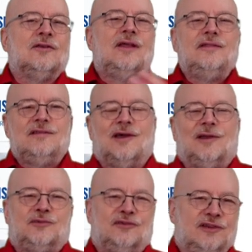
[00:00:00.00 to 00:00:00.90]
in the
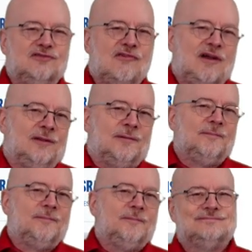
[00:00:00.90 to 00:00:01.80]
Times of Israel.
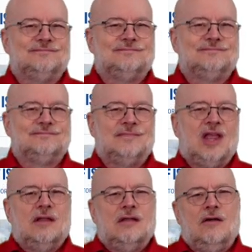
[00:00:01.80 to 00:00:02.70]

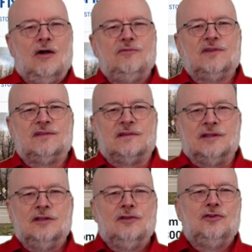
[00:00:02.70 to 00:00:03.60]

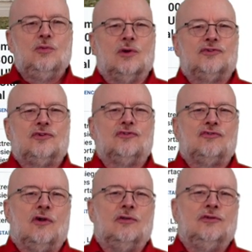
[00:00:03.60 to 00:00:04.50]
Obviously, you want to
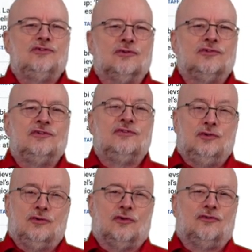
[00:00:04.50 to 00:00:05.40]
control the sources that you
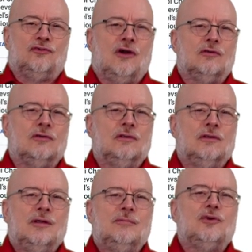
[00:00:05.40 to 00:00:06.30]
control,
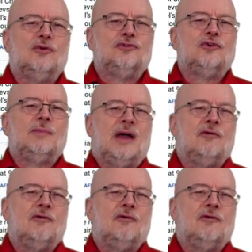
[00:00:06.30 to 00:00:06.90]
but also bear in